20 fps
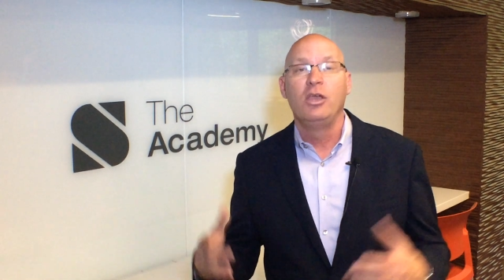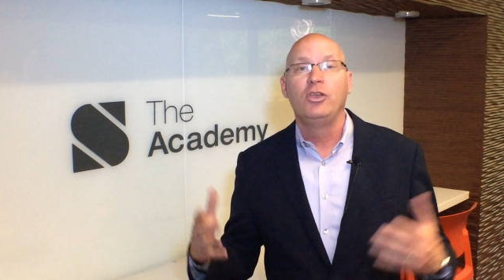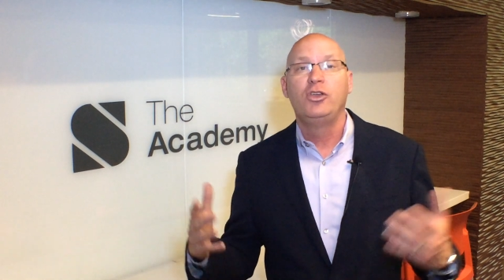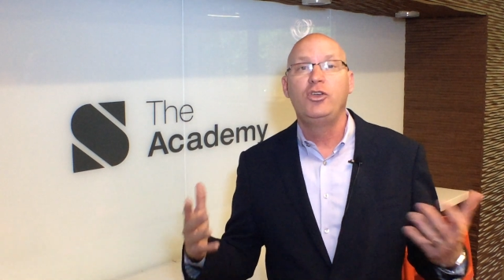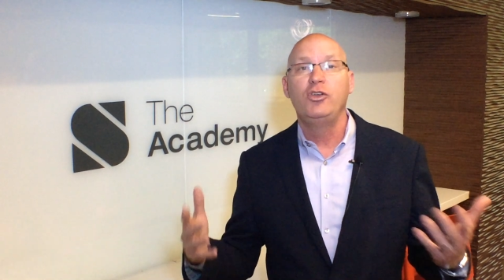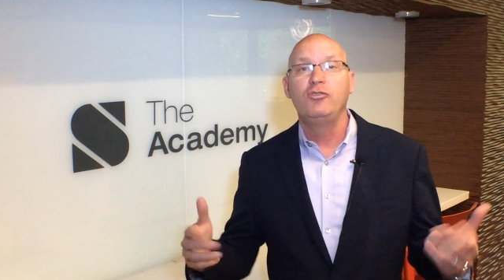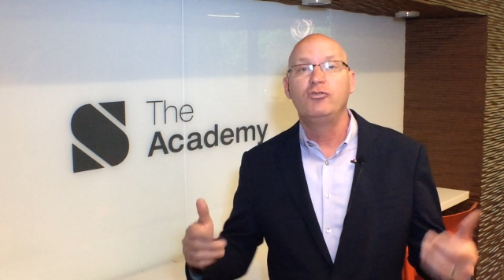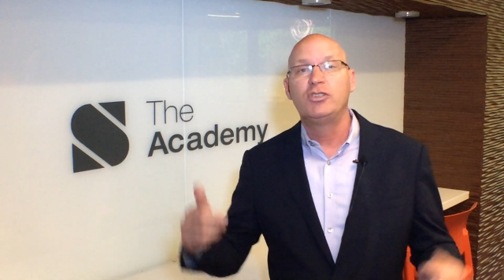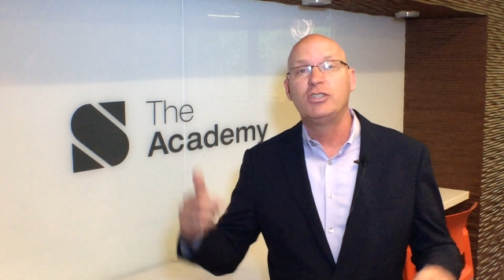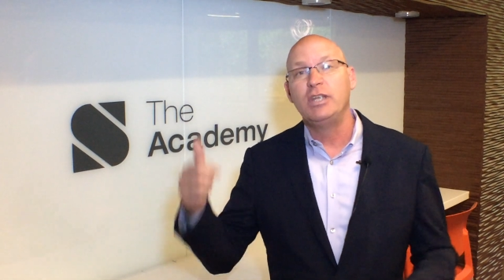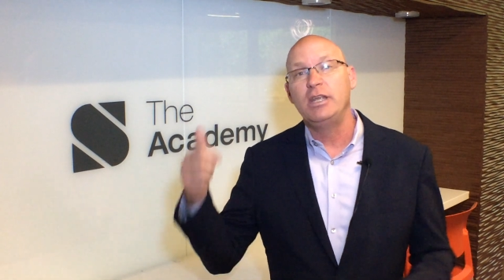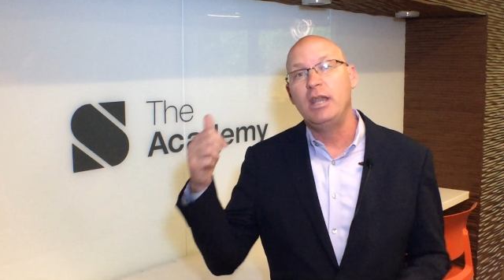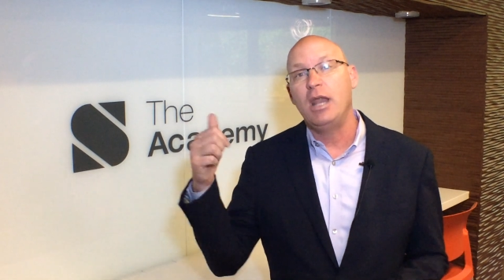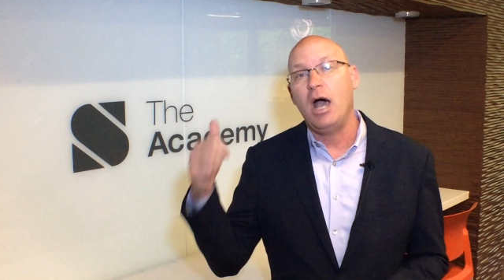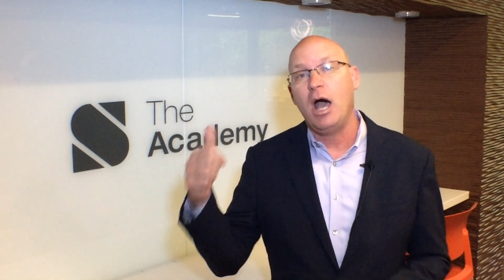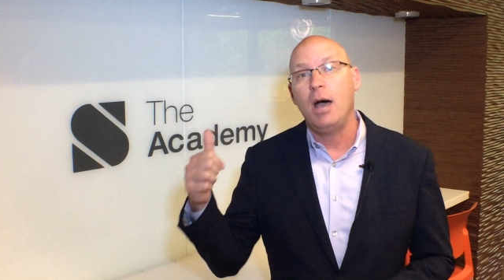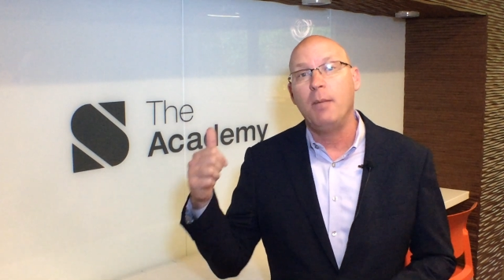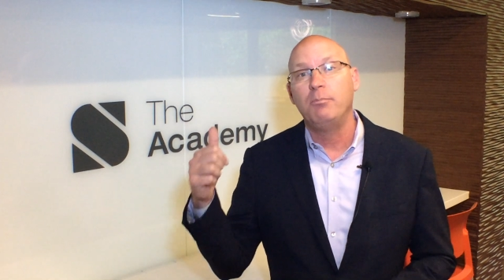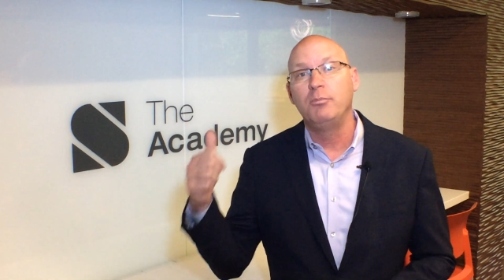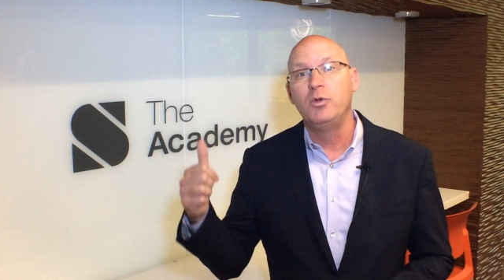Houston
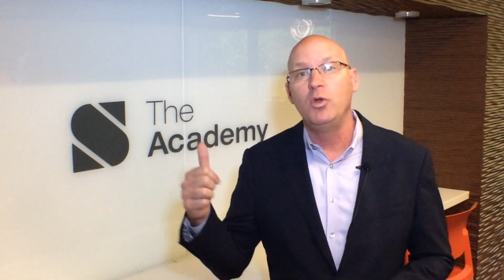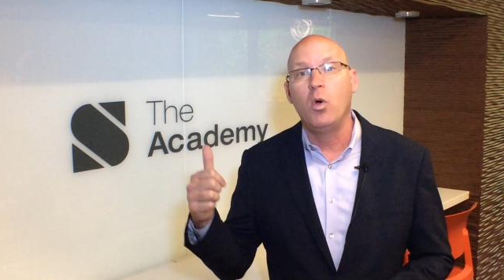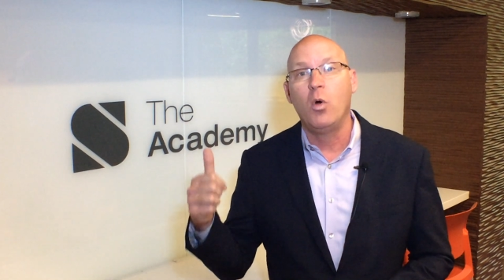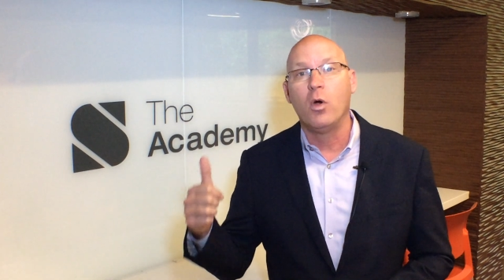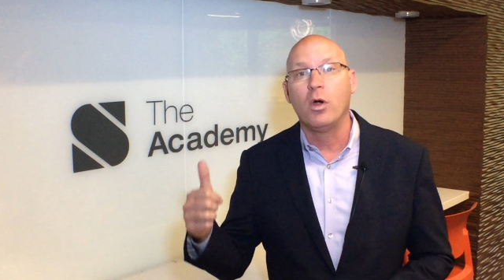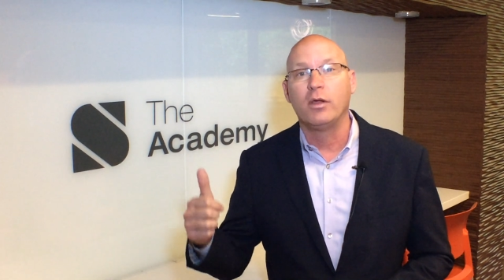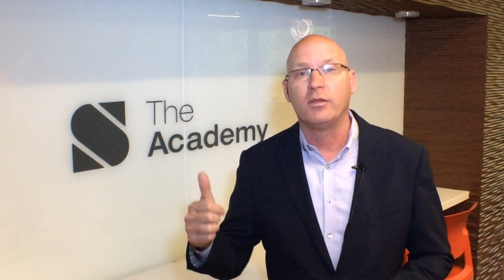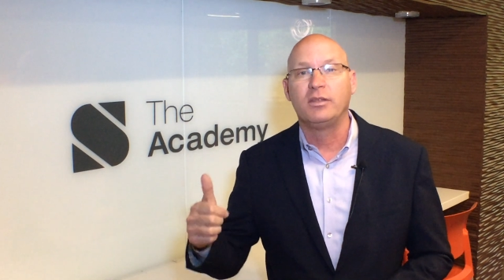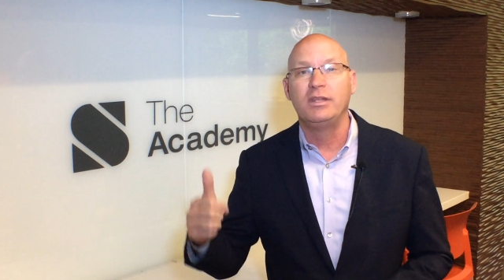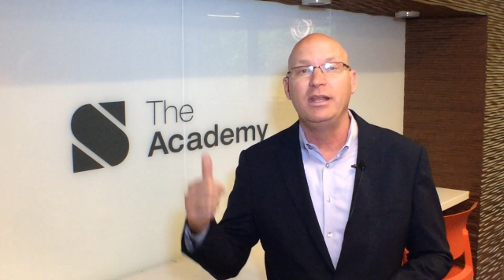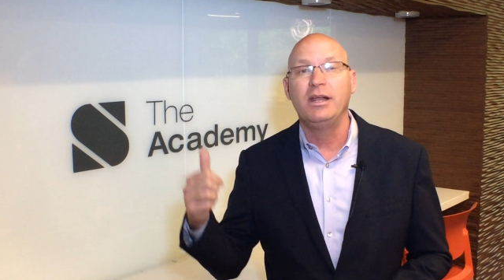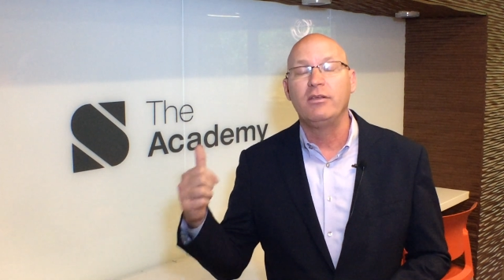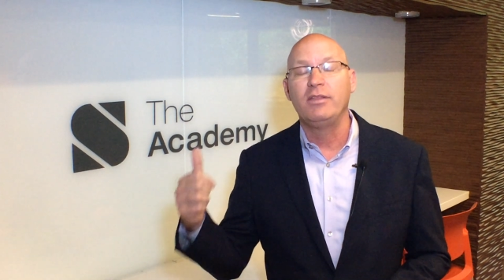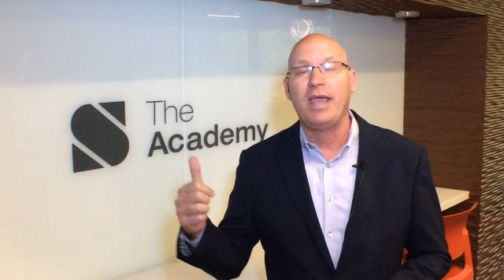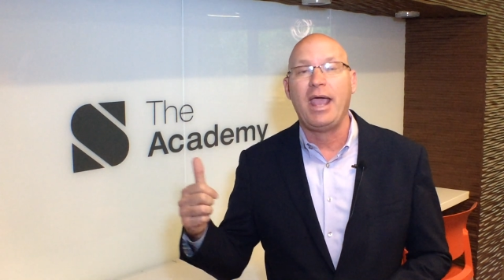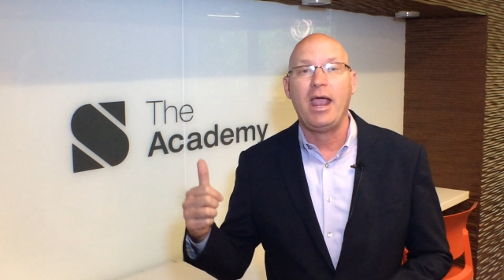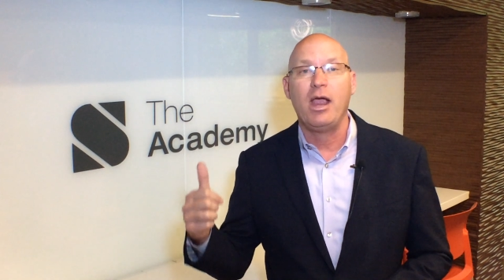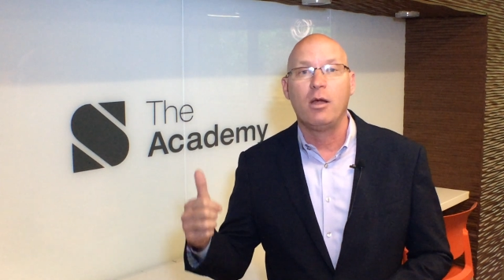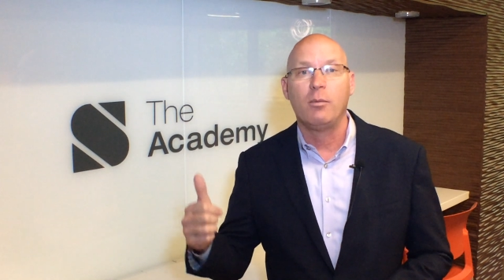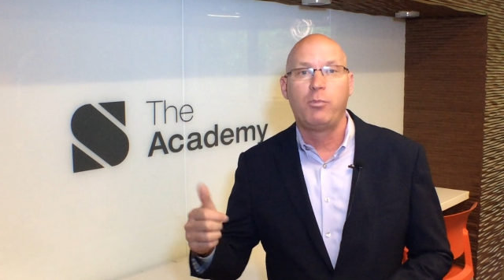up north near
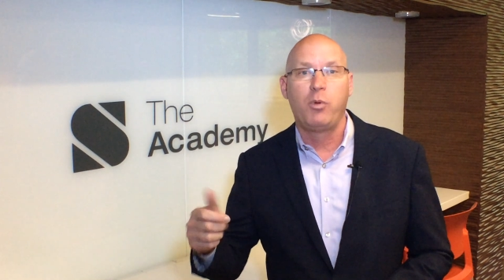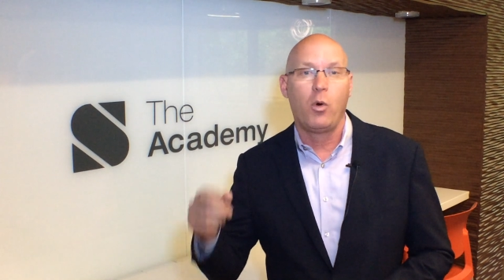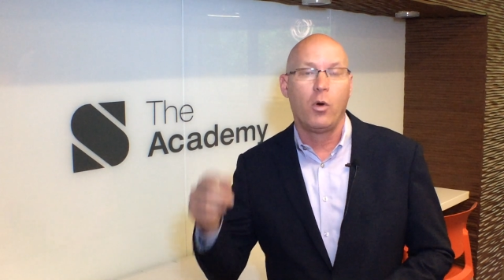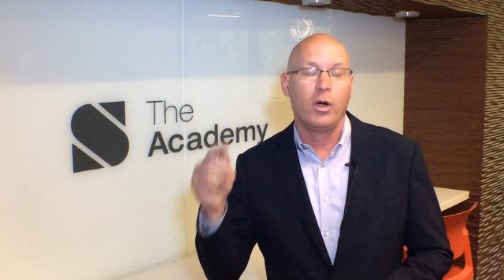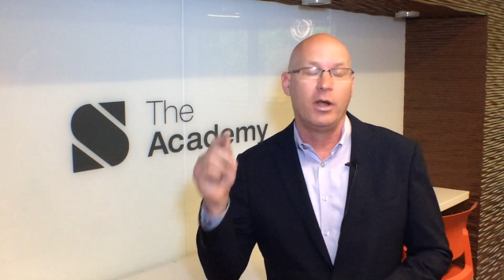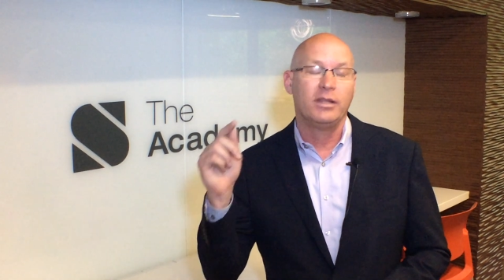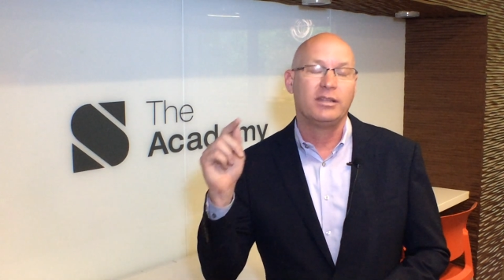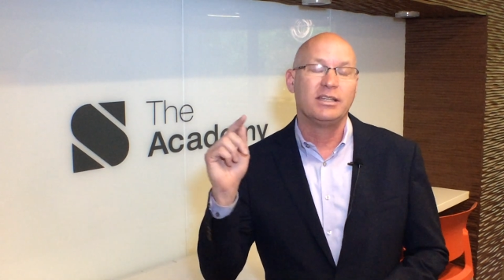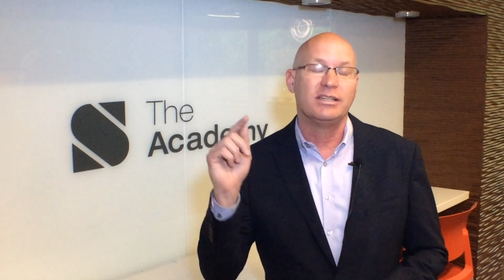the airport,